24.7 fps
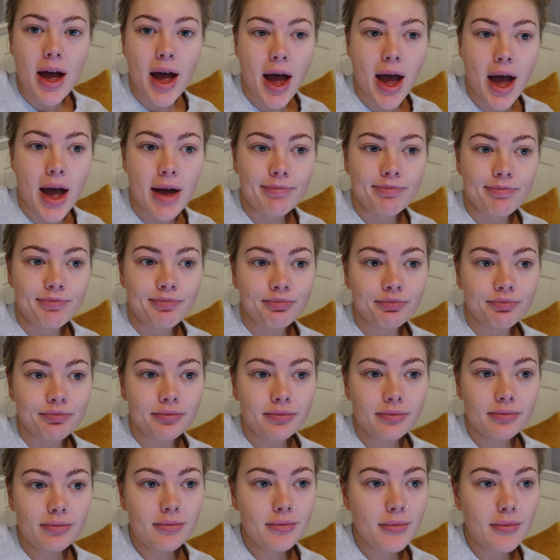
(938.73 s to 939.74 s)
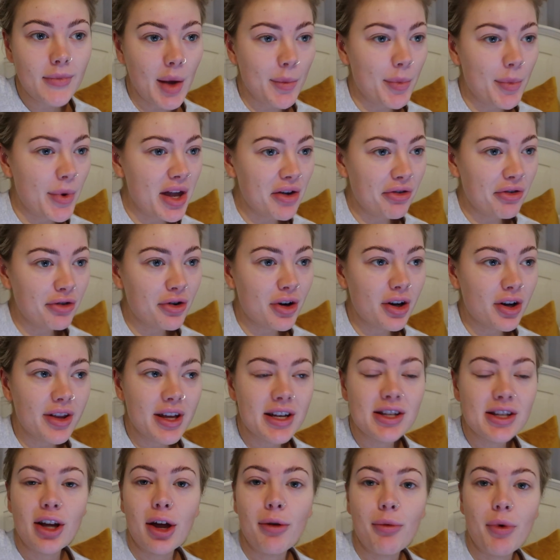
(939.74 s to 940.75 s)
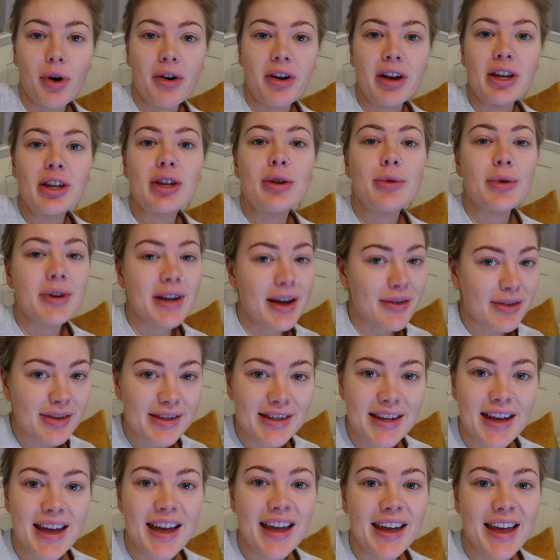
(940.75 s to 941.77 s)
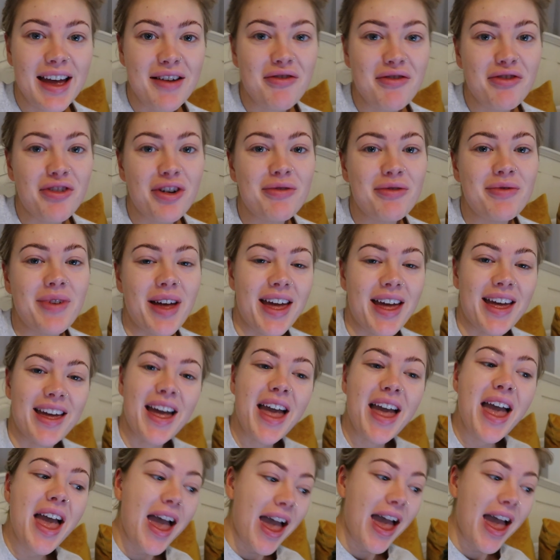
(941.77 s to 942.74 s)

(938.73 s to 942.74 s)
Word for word: Um, but if not, then don't worry, you will never see it again from me.